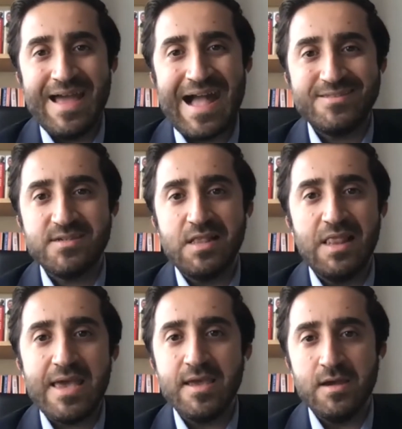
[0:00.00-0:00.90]
added
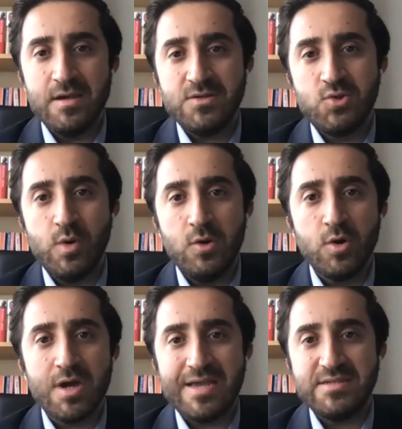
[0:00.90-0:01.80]
layer to an
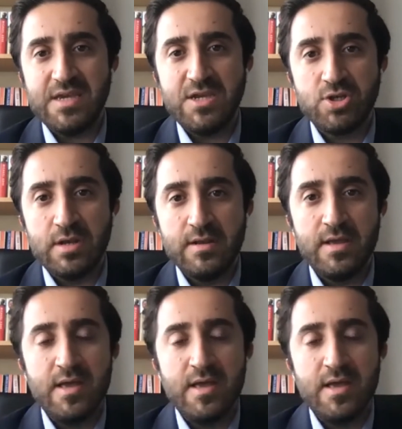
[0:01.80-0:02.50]
organization,